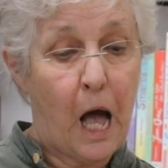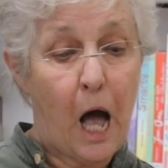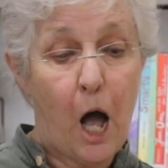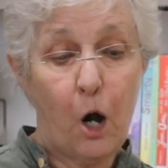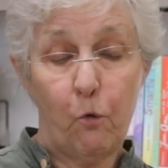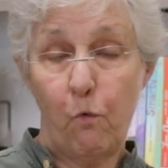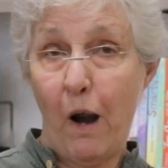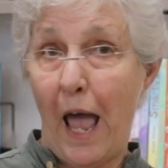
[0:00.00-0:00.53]

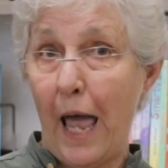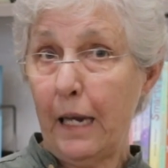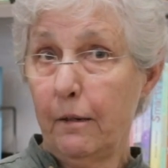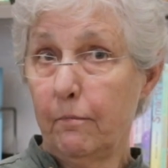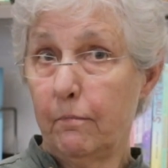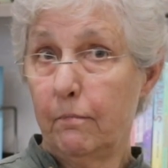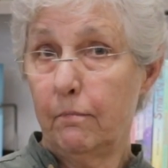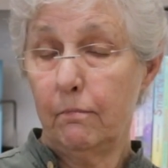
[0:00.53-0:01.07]
A rat,
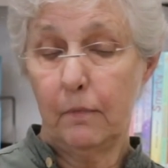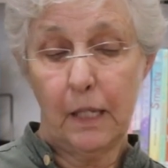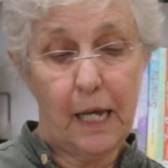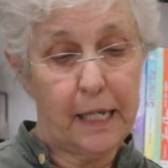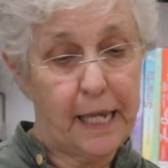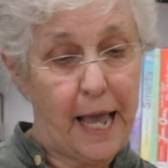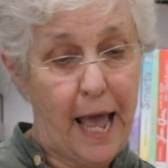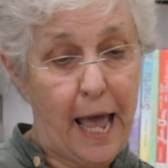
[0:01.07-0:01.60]

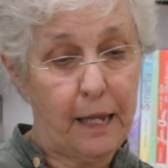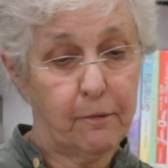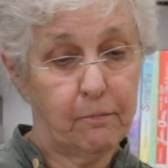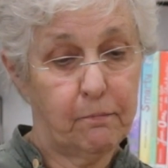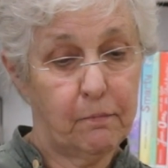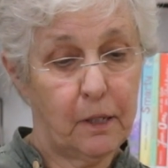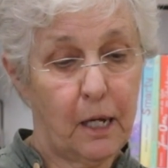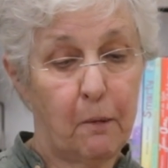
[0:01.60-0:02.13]
a cat,
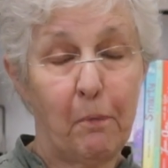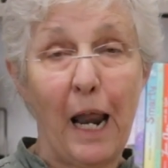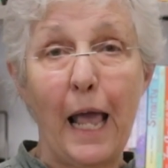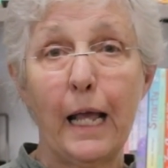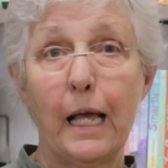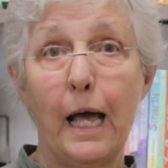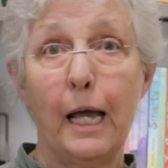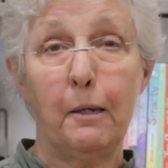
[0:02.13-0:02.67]
a
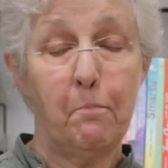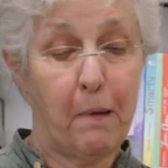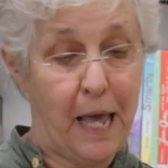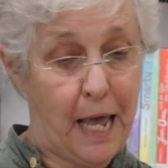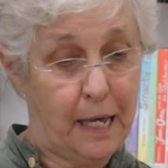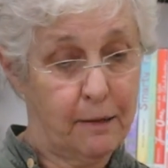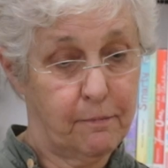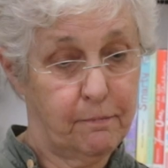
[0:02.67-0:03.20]
black-eyed
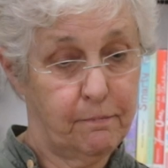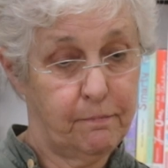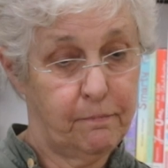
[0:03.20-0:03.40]
bat,